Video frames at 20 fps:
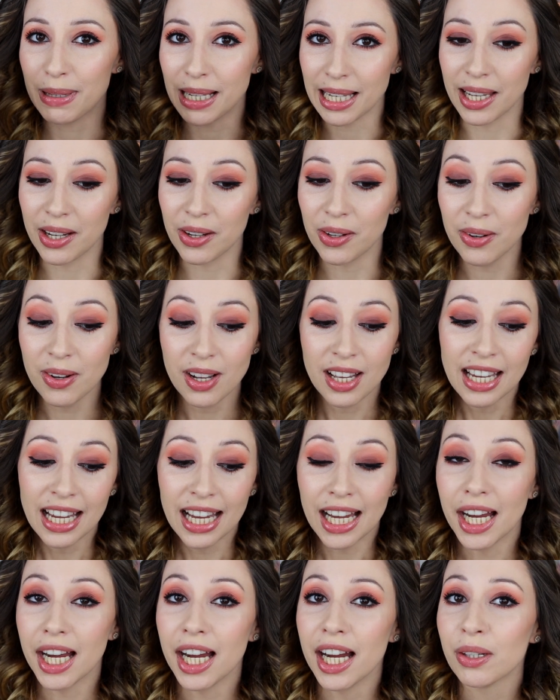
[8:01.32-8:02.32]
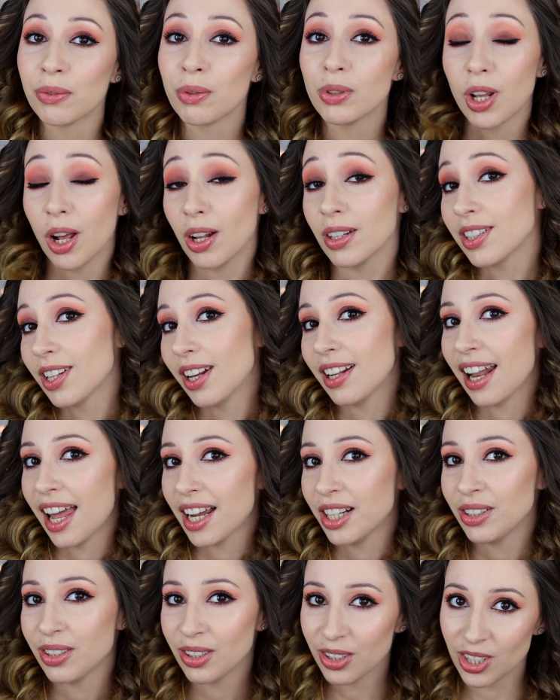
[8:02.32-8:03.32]
below. I would also
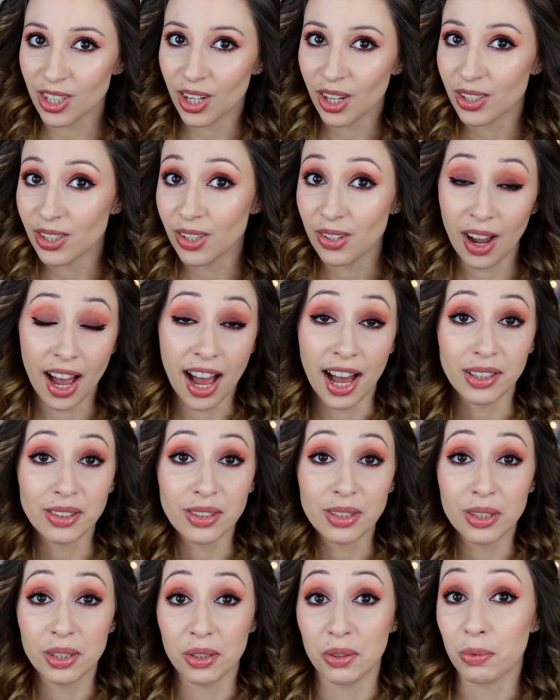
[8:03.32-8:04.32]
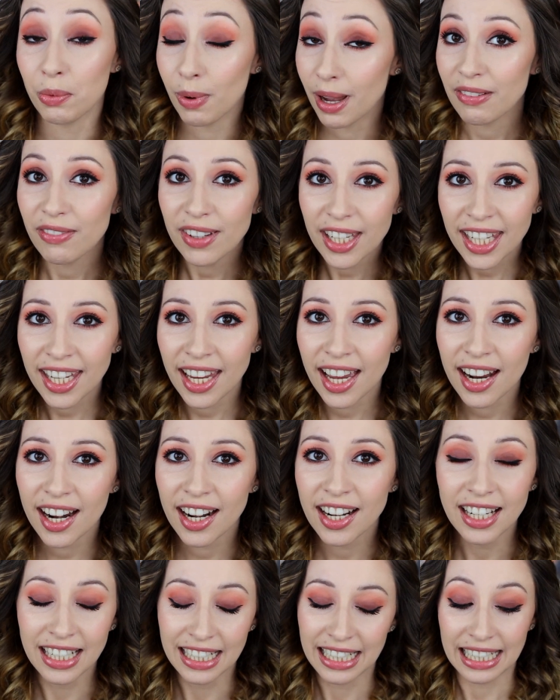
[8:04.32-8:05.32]
like to show you how to do wavy
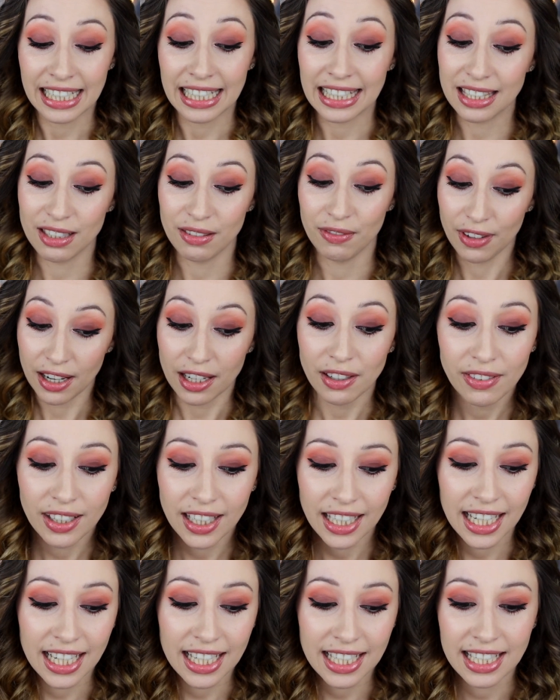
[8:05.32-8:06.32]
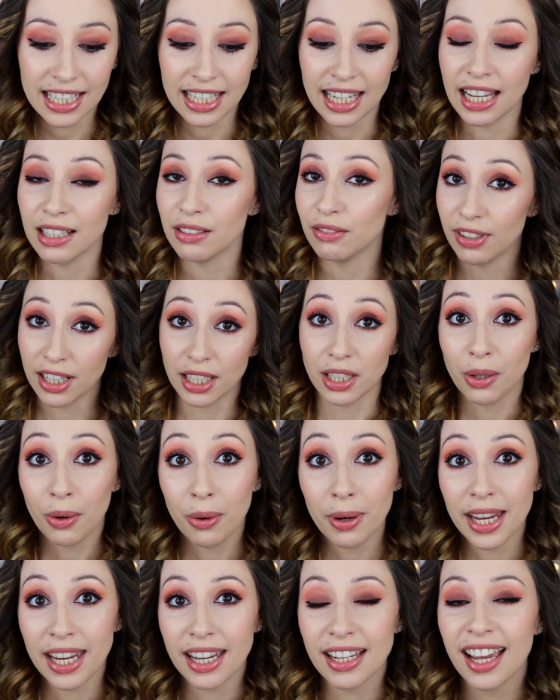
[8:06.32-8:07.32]
hair. It's very easy and very
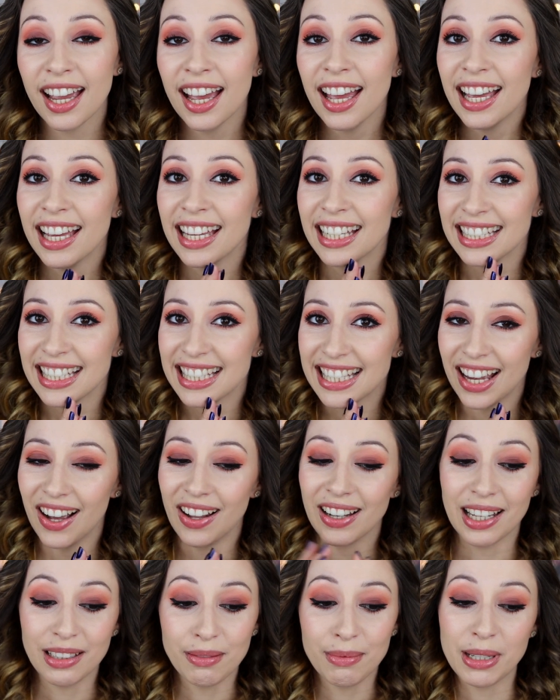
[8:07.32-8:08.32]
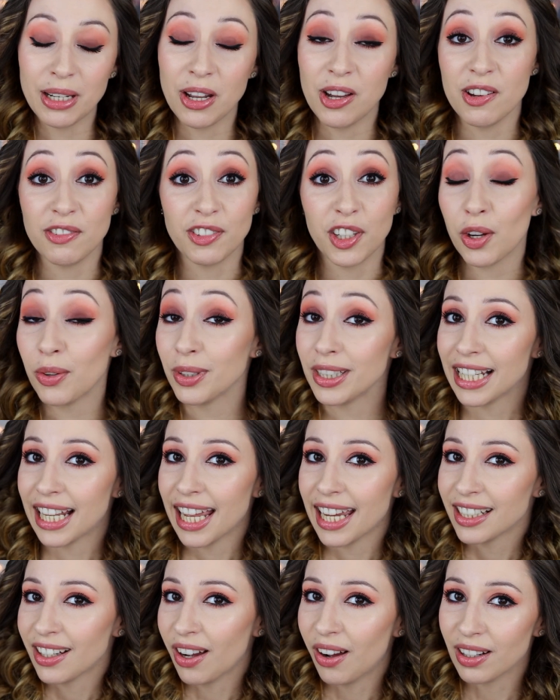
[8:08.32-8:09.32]
quick. So let me know if you would
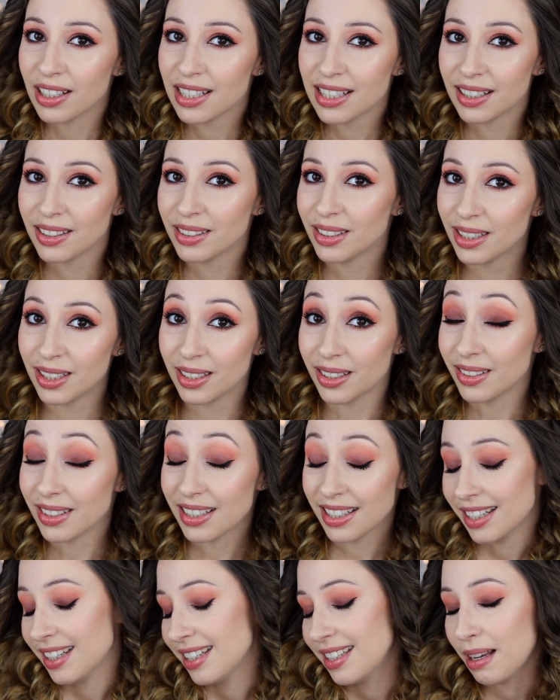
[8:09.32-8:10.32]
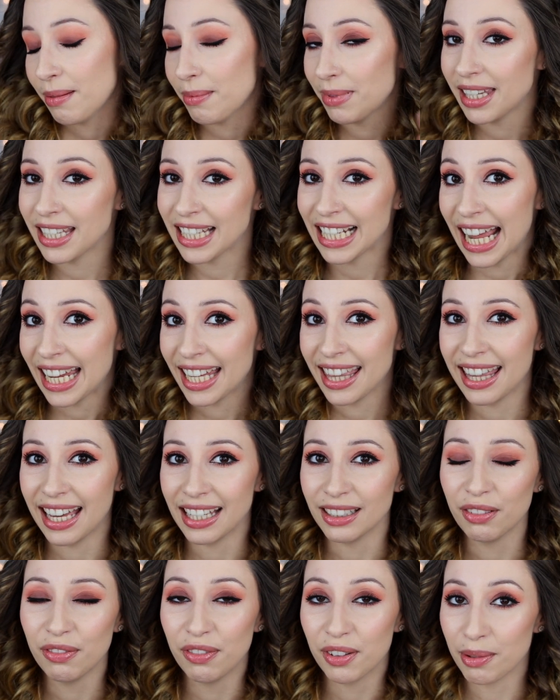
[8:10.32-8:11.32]
like also to see something like
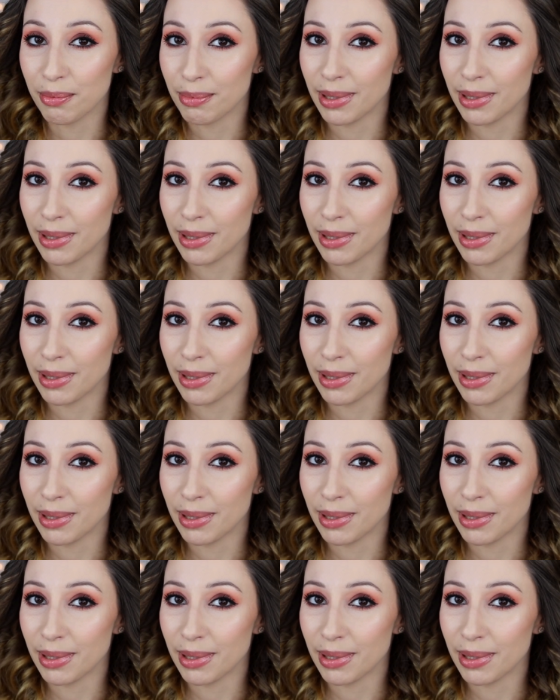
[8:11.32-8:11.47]
that for